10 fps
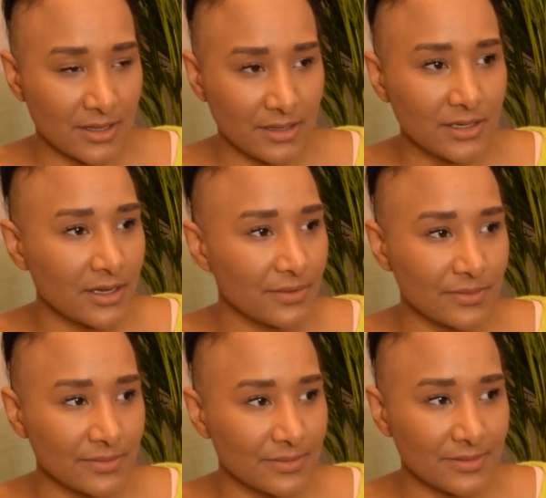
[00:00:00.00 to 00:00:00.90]
you know,
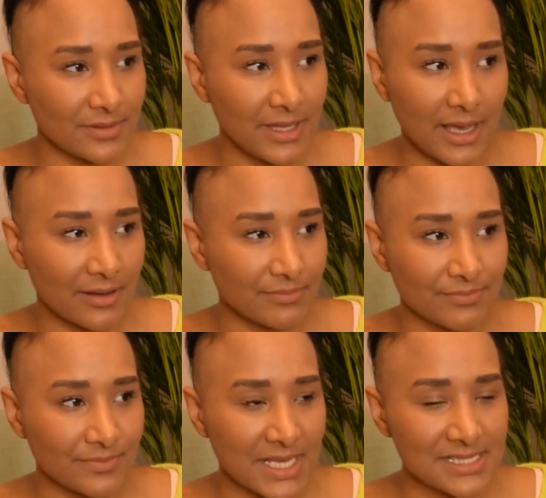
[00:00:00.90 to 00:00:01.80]
yeah,
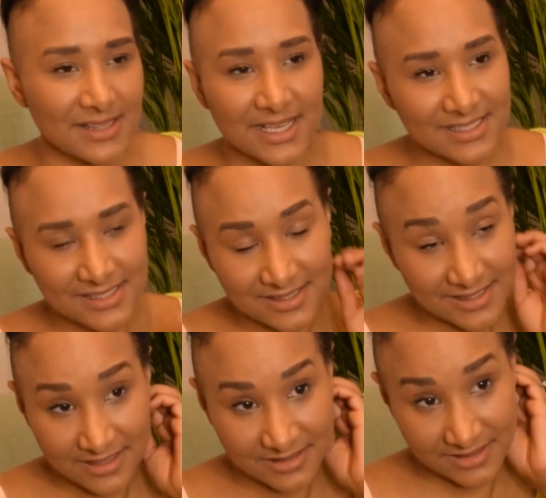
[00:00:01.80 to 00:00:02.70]

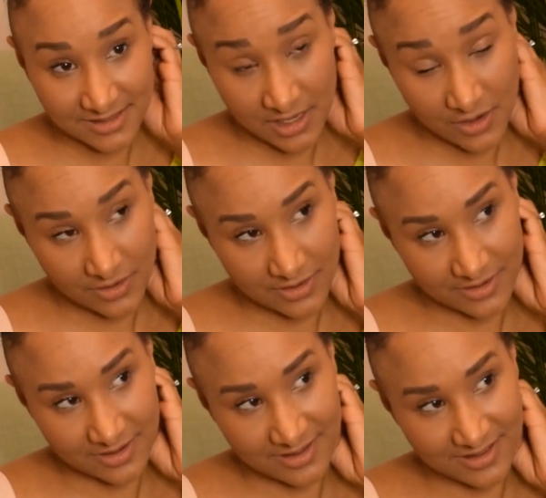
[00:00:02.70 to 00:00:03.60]
there's a
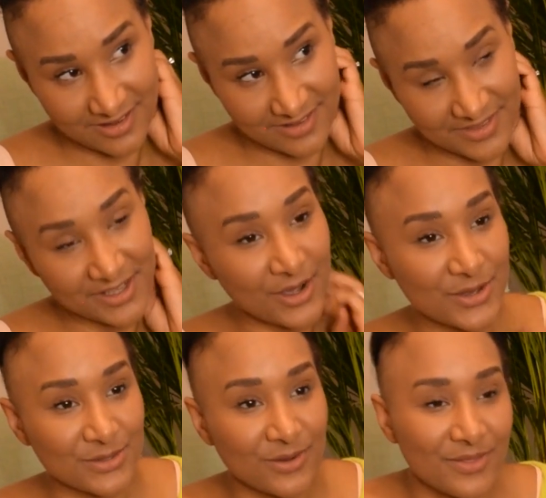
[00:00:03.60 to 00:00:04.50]
lot that
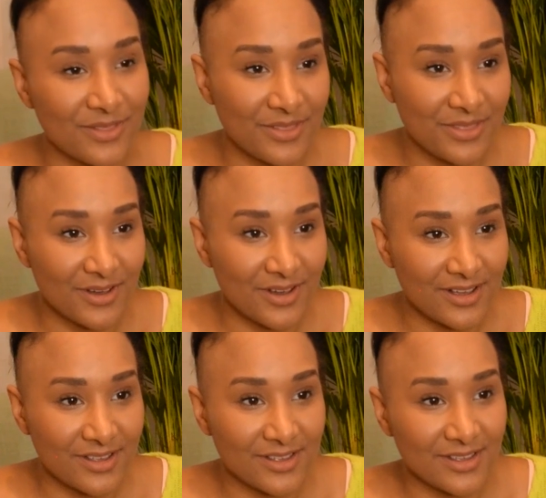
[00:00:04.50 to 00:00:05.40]
goes on
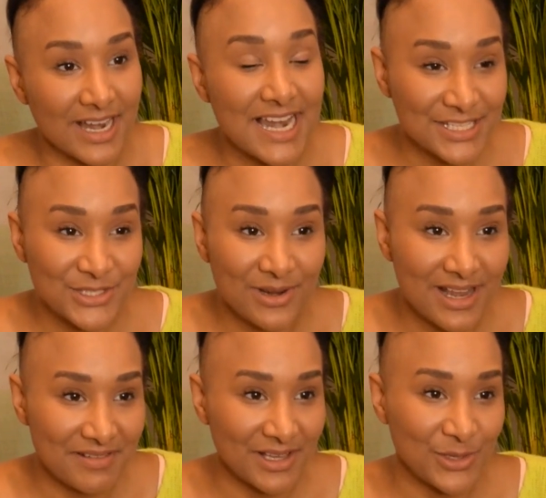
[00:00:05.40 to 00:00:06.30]
that unless you
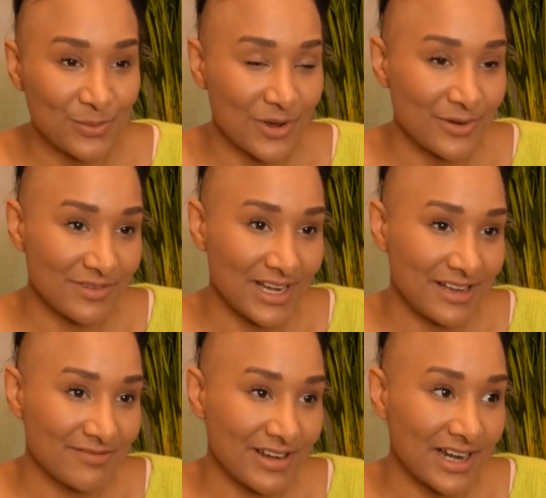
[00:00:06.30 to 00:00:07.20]
live it you won't
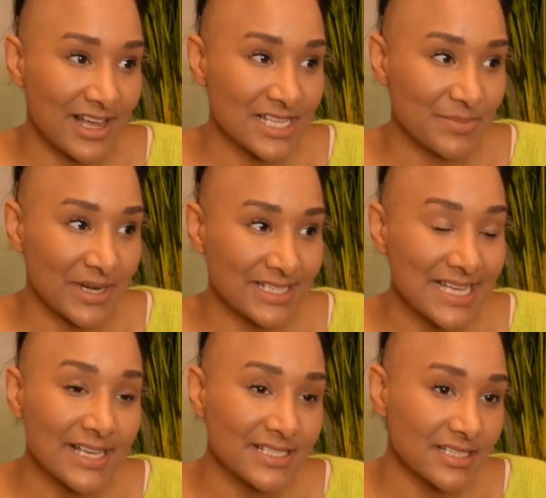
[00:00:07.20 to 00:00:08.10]
really realise, but it
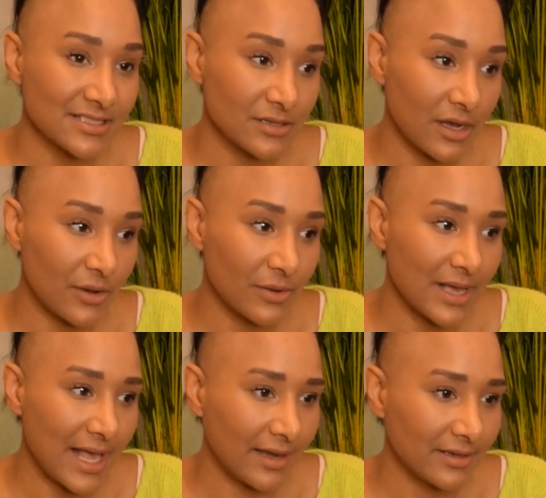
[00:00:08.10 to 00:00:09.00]
takes its toll.
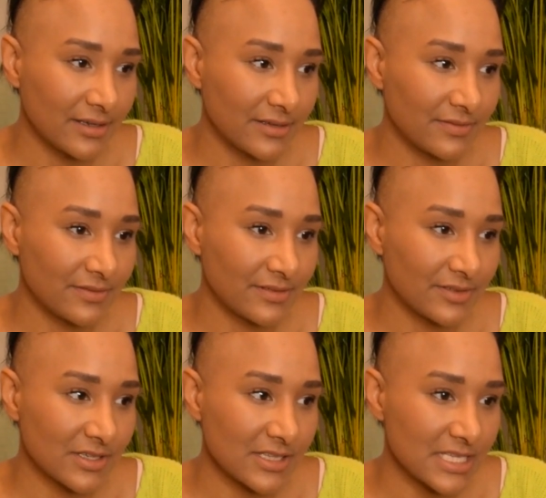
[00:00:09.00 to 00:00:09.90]
And
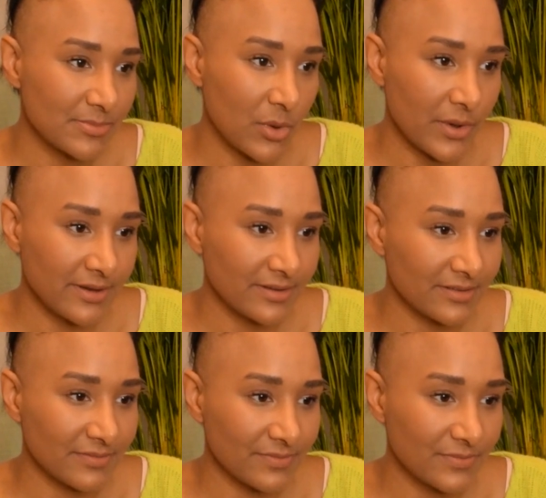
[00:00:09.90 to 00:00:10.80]
to this point,
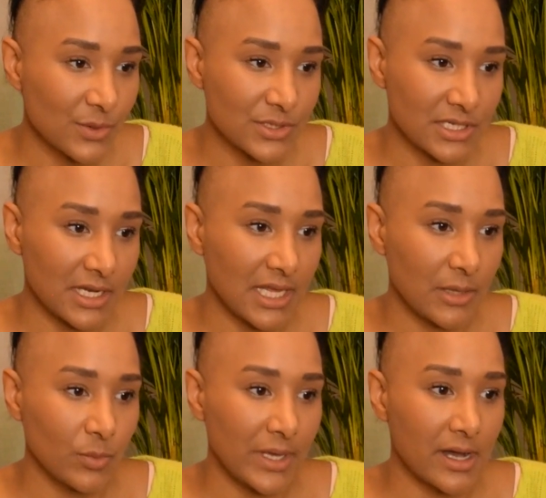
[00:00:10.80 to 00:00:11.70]

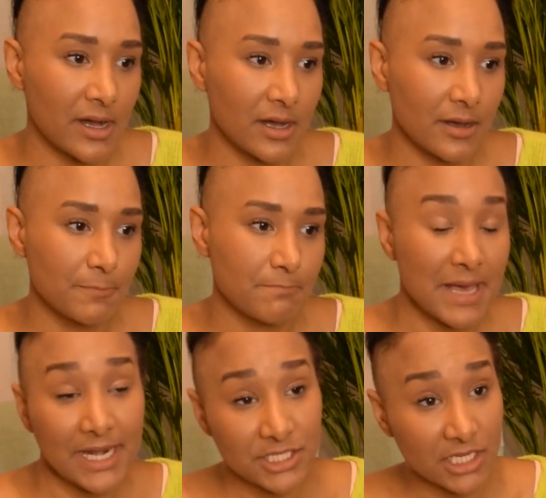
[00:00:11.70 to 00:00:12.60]
fortunately, we are
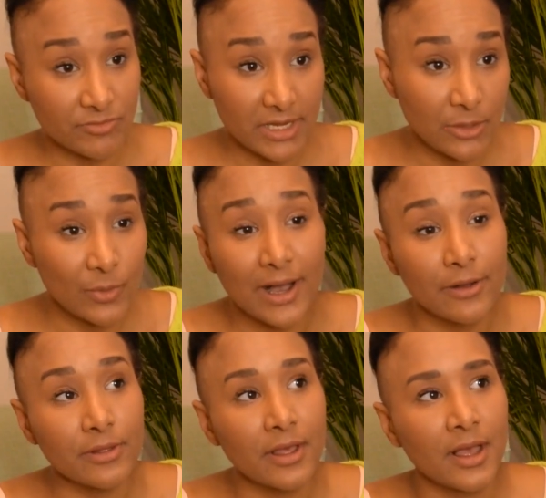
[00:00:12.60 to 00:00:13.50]
managing really
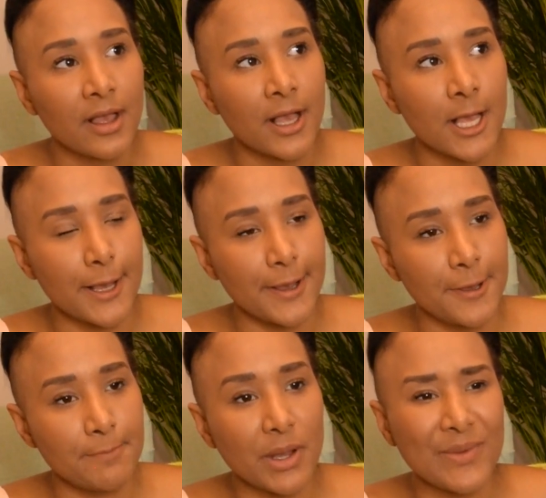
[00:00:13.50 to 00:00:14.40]
well,
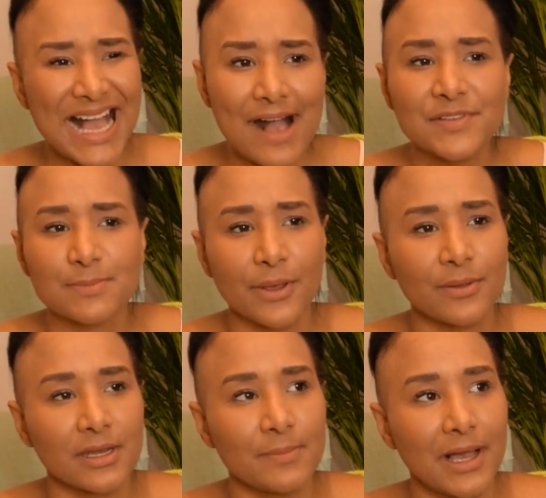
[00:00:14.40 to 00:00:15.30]
but we have
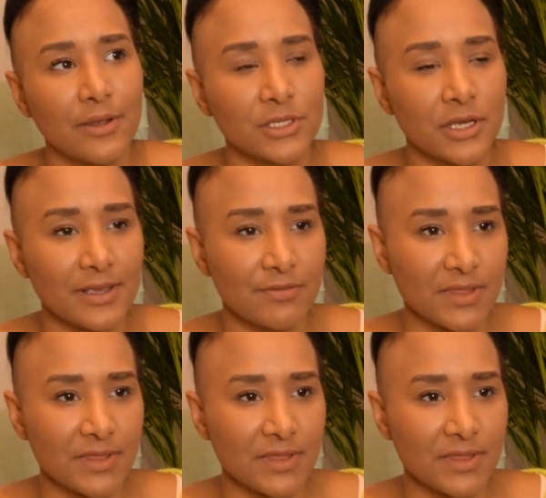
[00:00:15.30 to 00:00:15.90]
spoken about, you know,